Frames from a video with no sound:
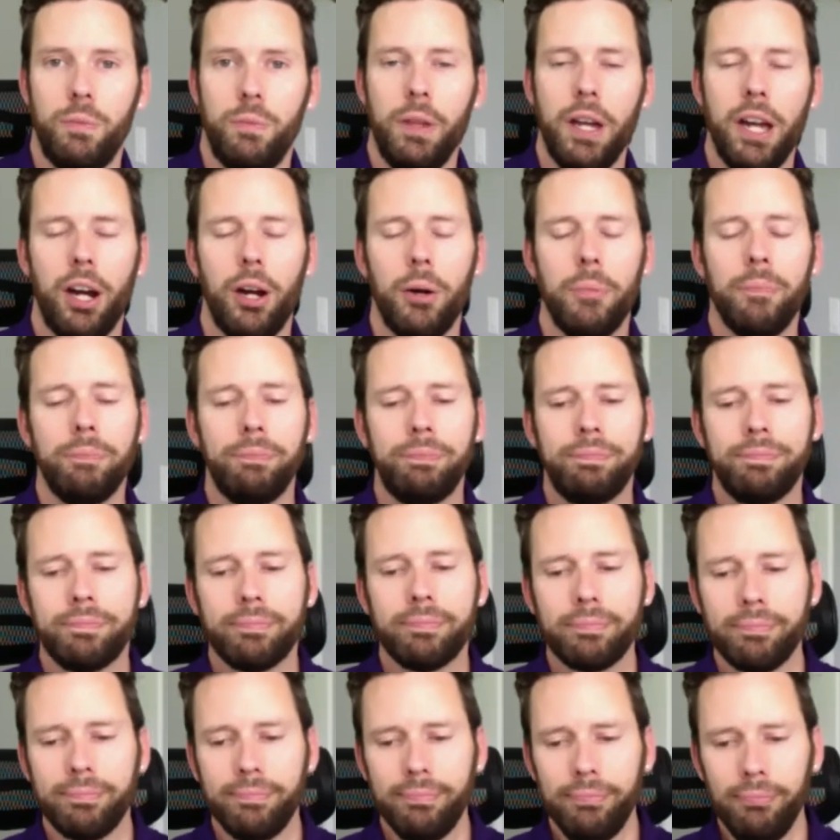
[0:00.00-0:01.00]
there
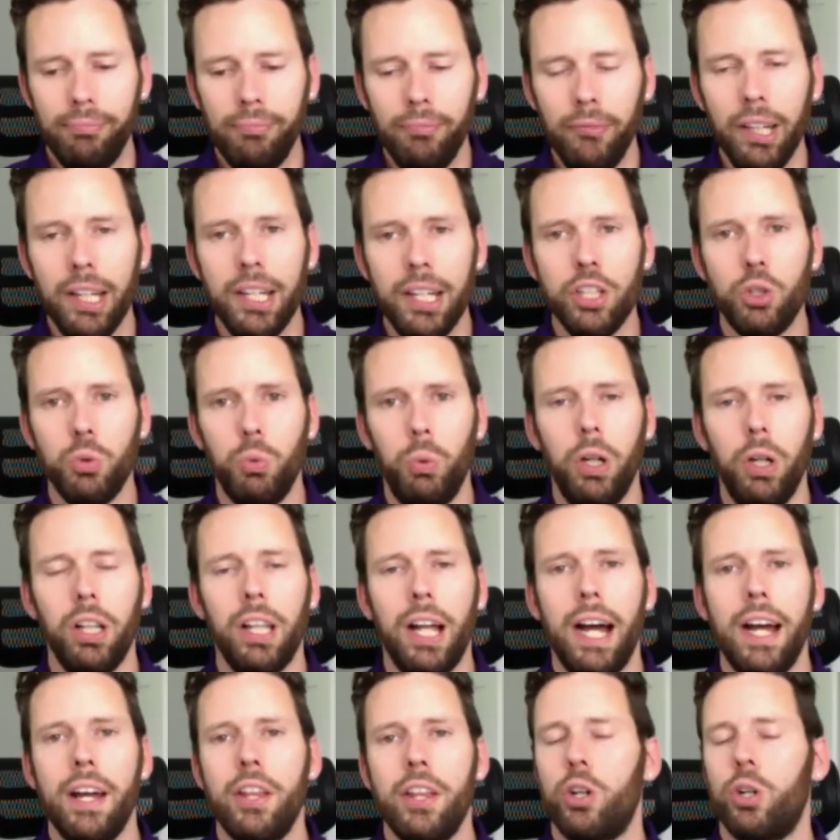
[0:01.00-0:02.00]
is we'll
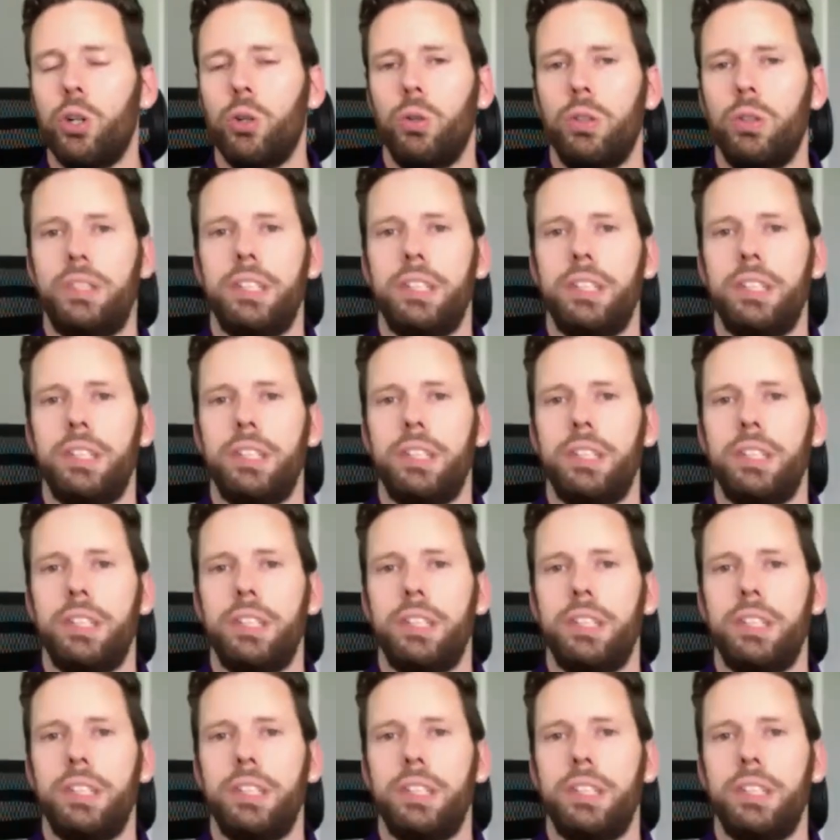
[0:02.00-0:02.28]
either